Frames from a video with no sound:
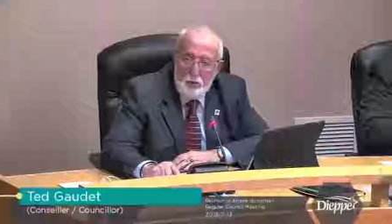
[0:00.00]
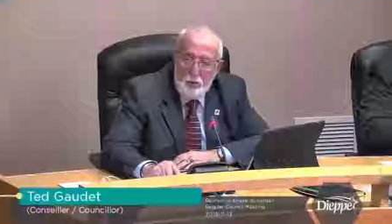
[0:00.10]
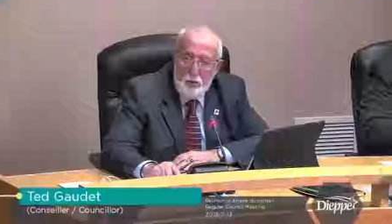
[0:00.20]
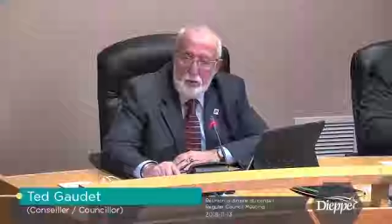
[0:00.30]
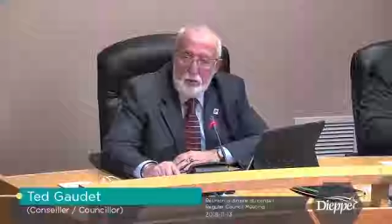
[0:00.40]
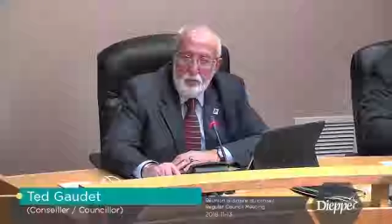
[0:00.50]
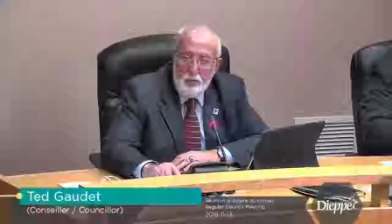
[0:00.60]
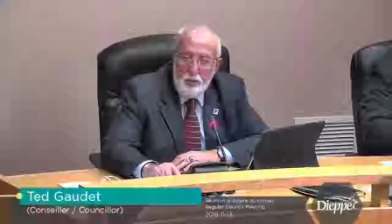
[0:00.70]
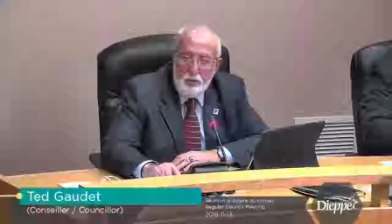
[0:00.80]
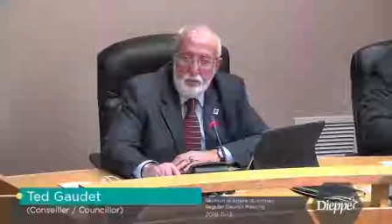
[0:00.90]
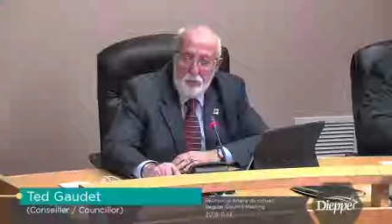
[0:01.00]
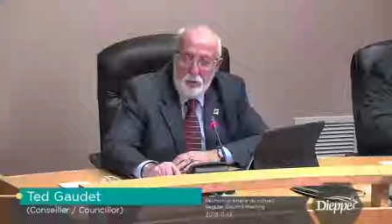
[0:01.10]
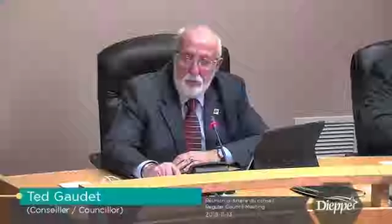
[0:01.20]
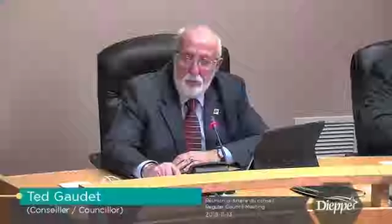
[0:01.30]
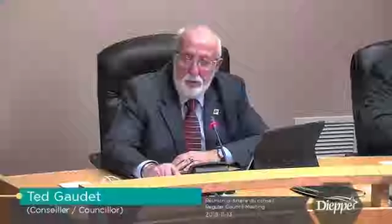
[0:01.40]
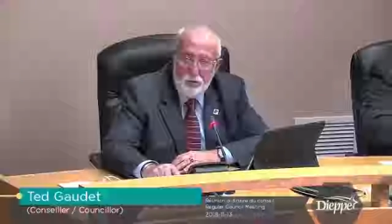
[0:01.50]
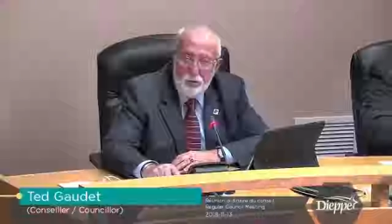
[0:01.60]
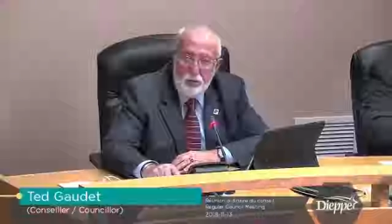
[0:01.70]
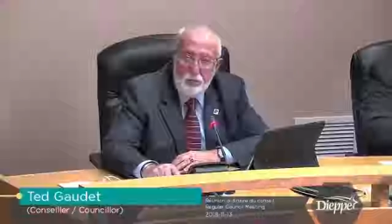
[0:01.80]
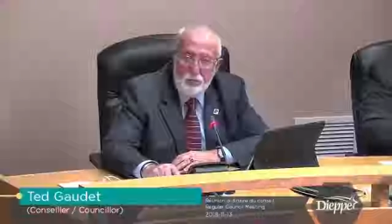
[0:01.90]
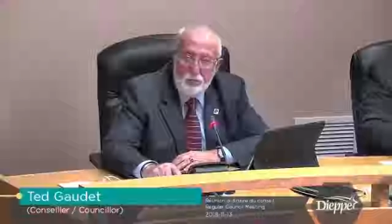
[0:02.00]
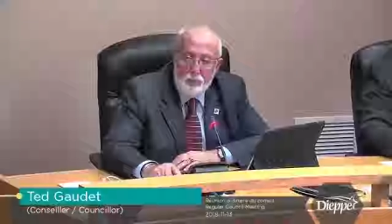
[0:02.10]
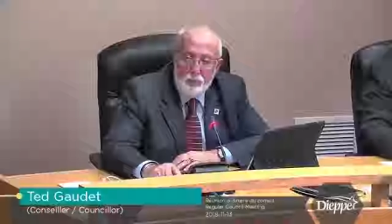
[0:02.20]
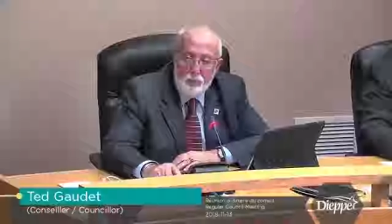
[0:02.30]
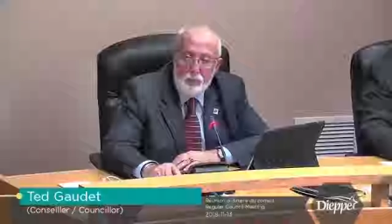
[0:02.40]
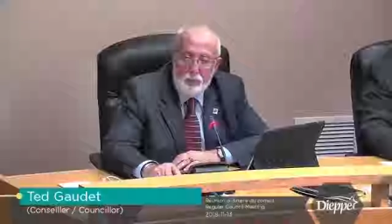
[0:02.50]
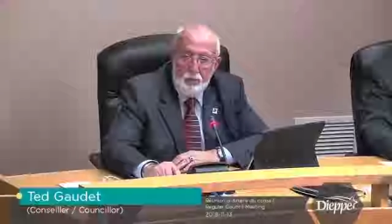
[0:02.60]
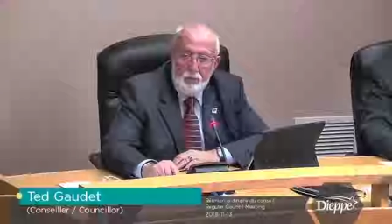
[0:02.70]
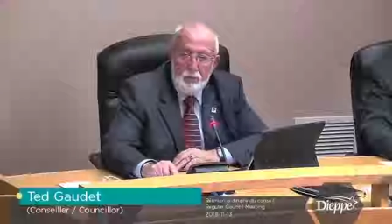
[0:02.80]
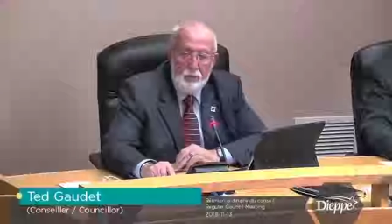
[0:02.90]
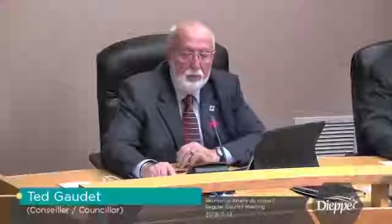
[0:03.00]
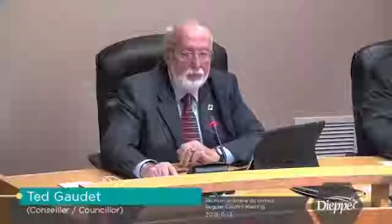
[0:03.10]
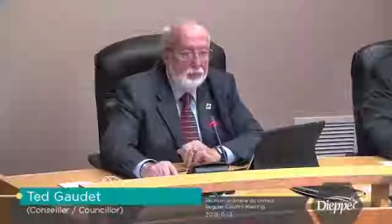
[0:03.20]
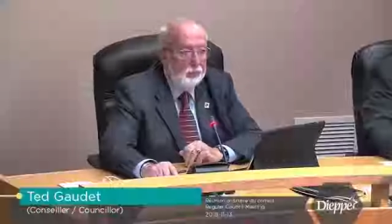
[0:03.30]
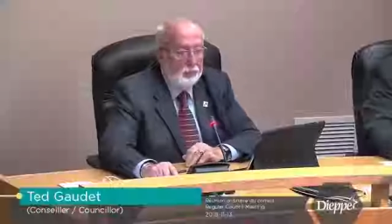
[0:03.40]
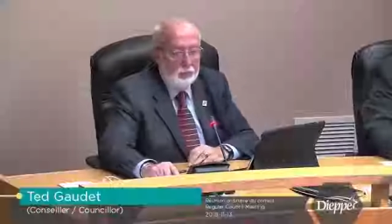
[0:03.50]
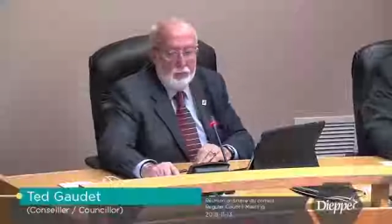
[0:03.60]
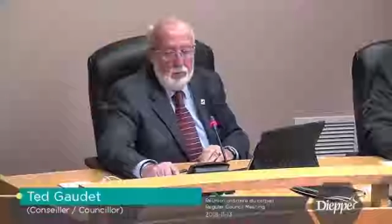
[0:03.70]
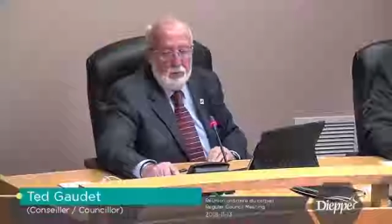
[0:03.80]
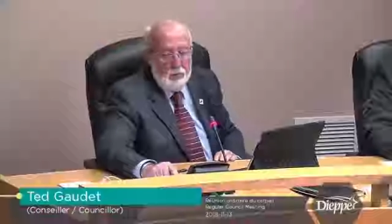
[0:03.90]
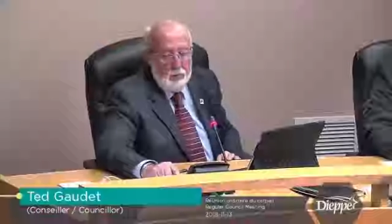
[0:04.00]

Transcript: Saturday morning market also. The parking lot. Yeah, we could do that too.